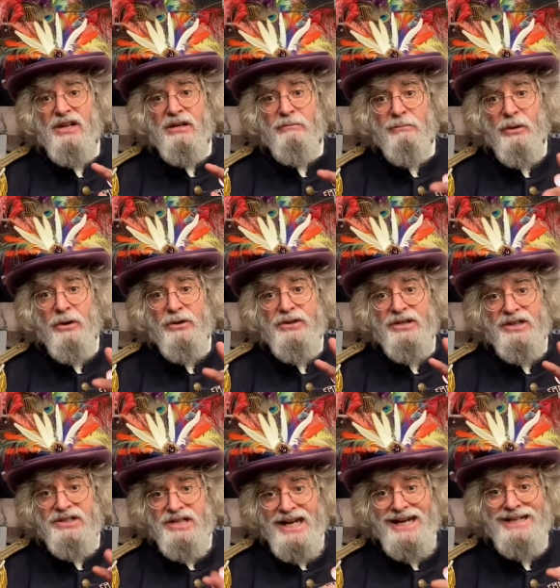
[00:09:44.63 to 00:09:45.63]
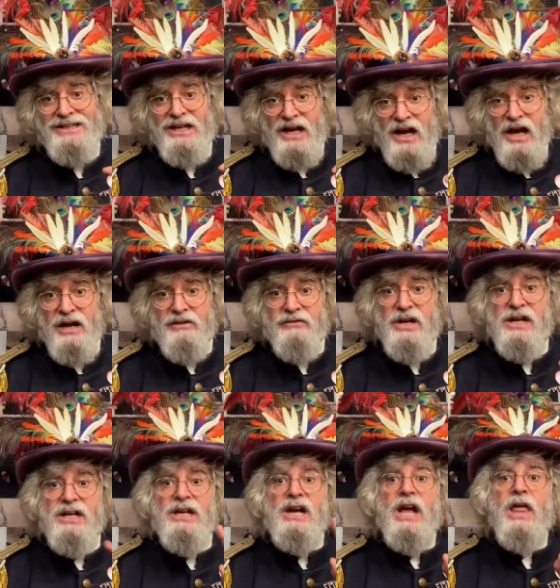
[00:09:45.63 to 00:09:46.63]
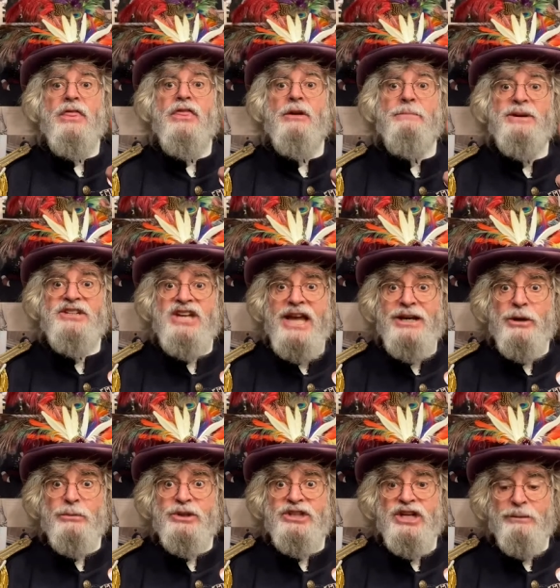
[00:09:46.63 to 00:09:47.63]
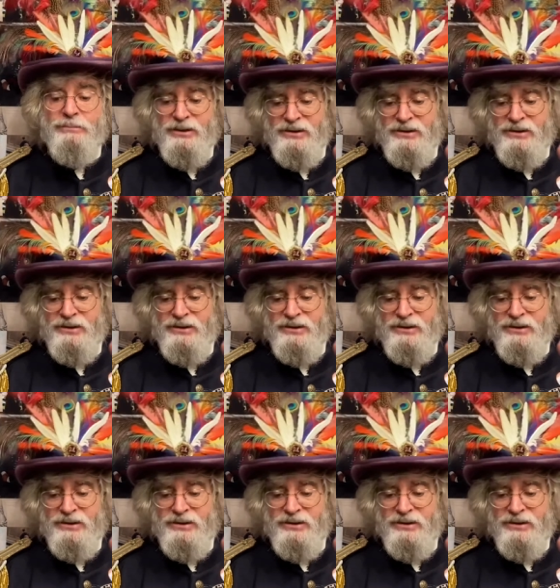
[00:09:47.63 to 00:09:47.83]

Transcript: birth date of, of the potato chip.